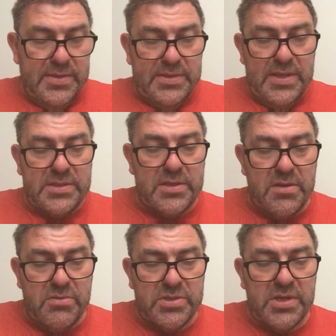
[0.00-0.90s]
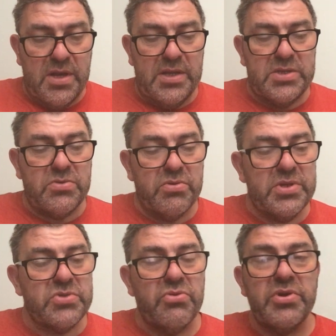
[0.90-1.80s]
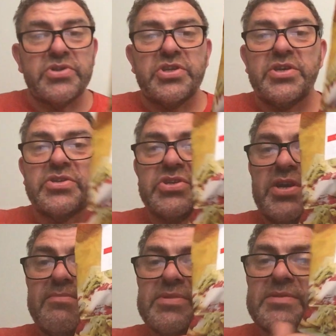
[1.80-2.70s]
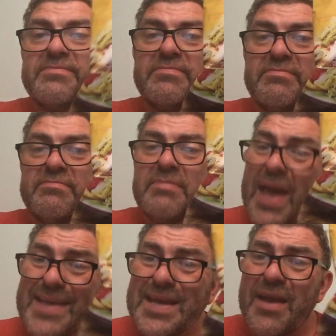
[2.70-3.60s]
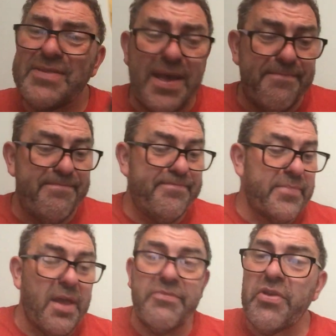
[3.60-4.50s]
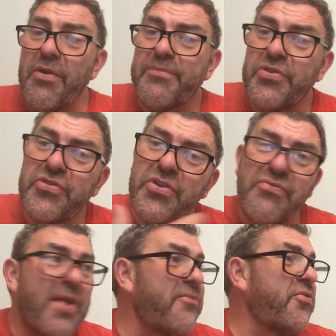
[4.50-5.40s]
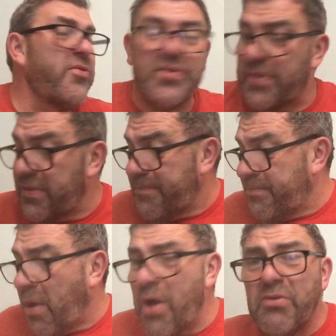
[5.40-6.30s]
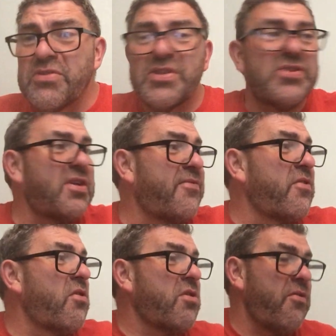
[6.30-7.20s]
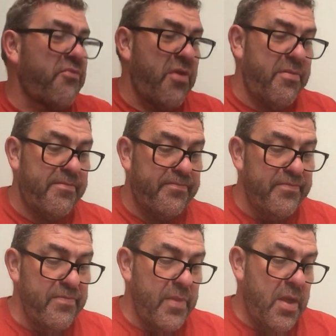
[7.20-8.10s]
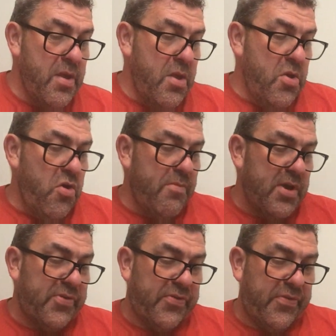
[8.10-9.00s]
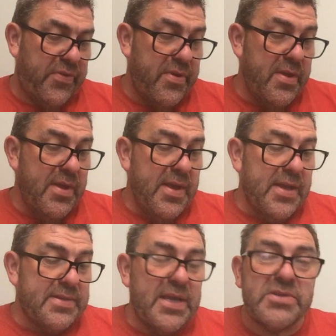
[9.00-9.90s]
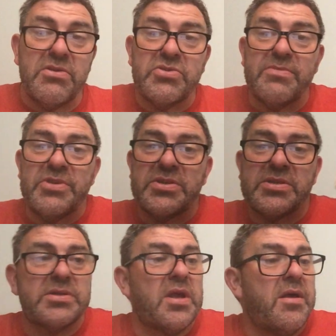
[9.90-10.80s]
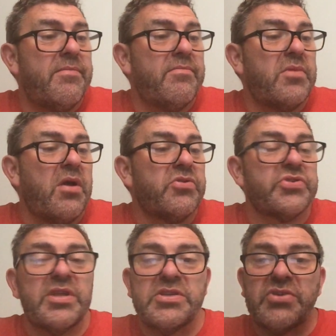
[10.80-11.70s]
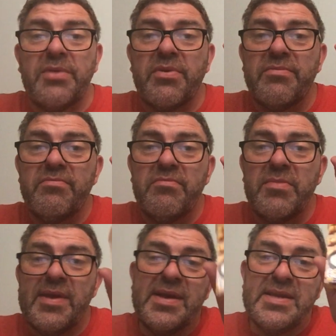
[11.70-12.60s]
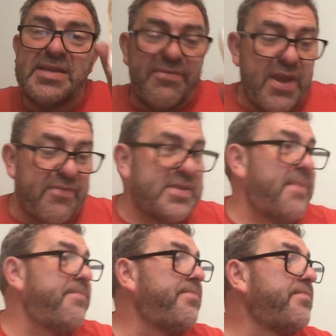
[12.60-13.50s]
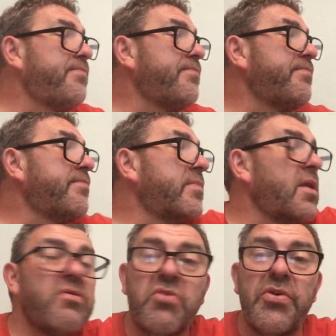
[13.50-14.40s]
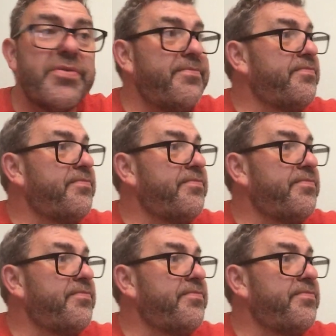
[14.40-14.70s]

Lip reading: Tesco slightly salted tortilla chips. 8 out of 10. I'm sorry, I'm just going to rant through because there's piles of the stuff I've got to go through. Hummus. Tesco's hummus. I'll just get the strain one. 7 out of 10. Good.